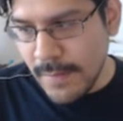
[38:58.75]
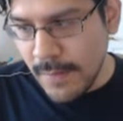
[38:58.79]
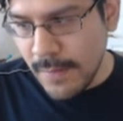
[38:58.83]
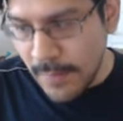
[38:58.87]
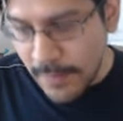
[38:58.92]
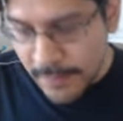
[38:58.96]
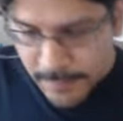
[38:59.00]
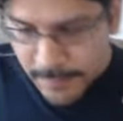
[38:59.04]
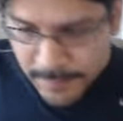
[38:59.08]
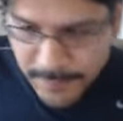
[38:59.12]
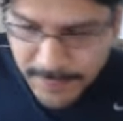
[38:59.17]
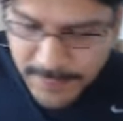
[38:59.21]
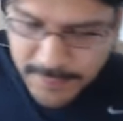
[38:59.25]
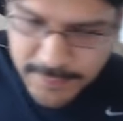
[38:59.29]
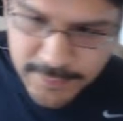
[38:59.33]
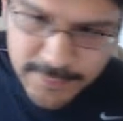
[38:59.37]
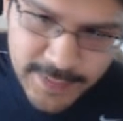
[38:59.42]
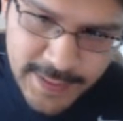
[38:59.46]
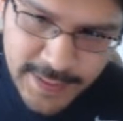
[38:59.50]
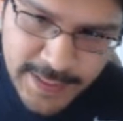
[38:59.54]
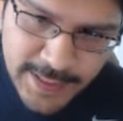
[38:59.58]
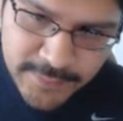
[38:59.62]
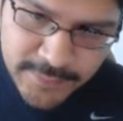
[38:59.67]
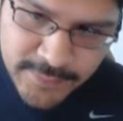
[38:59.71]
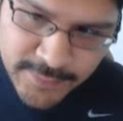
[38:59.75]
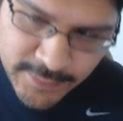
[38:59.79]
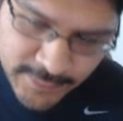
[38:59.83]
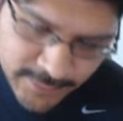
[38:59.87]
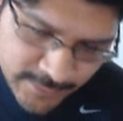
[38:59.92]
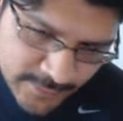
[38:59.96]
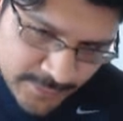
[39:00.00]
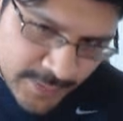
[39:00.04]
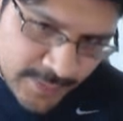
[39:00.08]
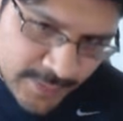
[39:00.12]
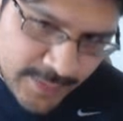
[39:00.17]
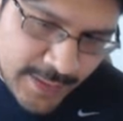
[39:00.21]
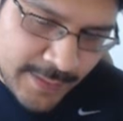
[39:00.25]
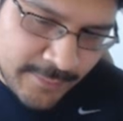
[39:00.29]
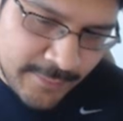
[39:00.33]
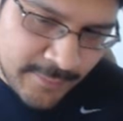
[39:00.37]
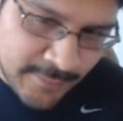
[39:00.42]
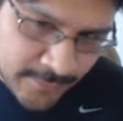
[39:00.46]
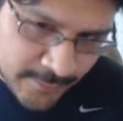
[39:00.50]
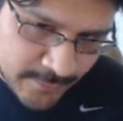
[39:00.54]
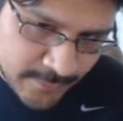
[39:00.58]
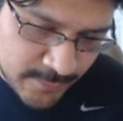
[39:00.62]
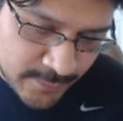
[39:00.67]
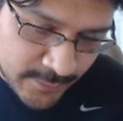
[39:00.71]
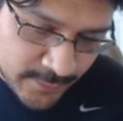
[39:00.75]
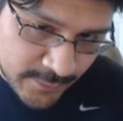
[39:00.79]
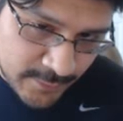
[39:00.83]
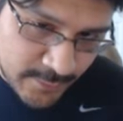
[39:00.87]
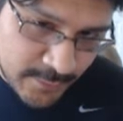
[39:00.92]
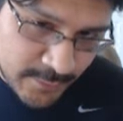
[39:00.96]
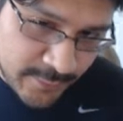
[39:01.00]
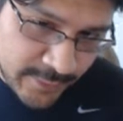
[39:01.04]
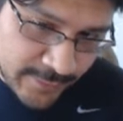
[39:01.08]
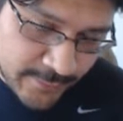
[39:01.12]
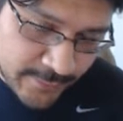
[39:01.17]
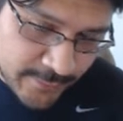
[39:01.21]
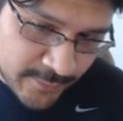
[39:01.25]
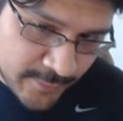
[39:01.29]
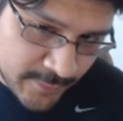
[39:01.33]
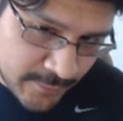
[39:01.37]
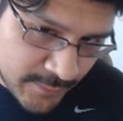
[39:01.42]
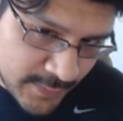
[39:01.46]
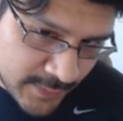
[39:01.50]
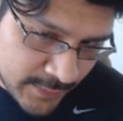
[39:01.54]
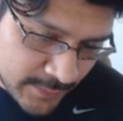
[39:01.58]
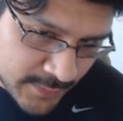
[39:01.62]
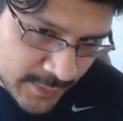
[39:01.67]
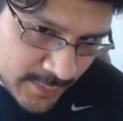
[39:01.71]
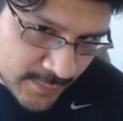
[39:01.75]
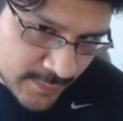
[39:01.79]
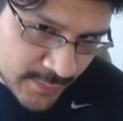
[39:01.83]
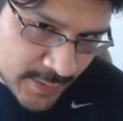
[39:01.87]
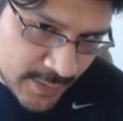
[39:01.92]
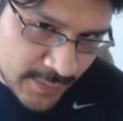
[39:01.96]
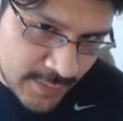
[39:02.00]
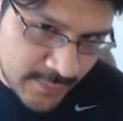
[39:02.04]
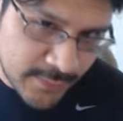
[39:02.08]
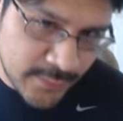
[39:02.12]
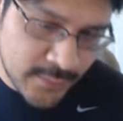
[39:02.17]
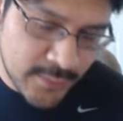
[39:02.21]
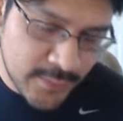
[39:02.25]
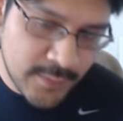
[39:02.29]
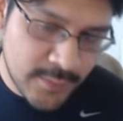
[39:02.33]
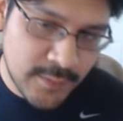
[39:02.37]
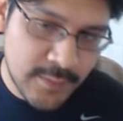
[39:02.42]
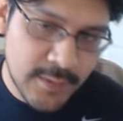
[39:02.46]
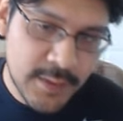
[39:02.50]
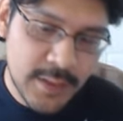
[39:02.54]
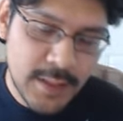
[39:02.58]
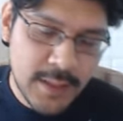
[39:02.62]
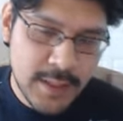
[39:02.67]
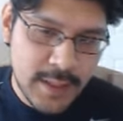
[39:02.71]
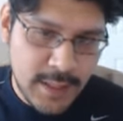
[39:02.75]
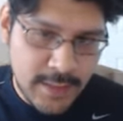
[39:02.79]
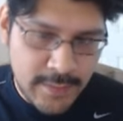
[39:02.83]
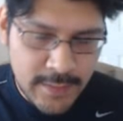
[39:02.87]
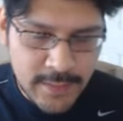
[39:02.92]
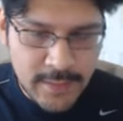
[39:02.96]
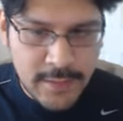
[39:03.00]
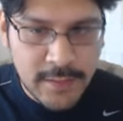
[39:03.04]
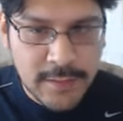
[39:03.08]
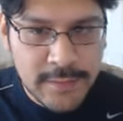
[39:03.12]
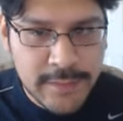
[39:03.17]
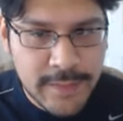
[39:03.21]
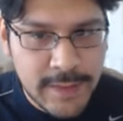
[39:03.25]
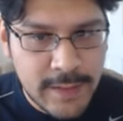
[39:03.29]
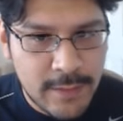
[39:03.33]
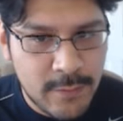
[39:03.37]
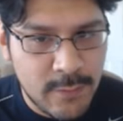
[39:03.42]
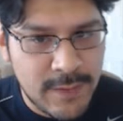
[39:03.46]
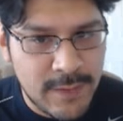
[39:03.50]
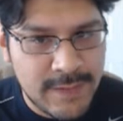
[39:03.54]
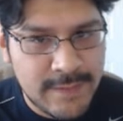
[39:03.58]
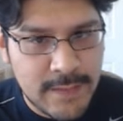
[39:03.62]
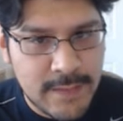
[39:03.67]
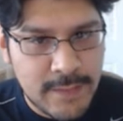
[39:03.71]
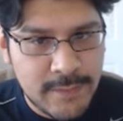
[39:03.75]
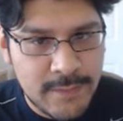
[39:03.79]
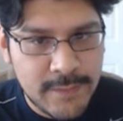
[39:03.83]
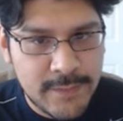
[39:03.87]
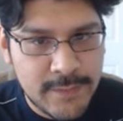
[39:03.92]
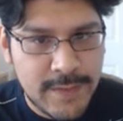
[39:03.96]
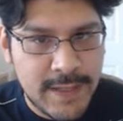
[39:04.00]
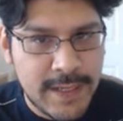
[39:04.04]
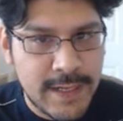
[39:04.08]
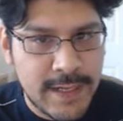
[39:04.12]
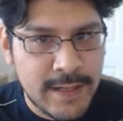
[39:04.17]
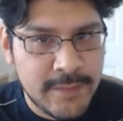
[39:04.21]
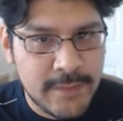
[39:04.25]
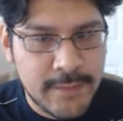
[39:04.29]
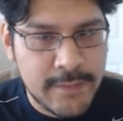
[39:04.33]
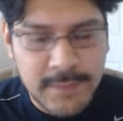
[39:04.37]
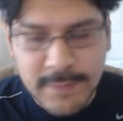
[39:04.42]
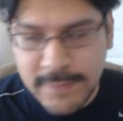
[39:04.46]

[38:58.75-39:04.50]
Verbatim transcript: all the printers I have just about have a 0.4 millimeter nozzle, and they all take 175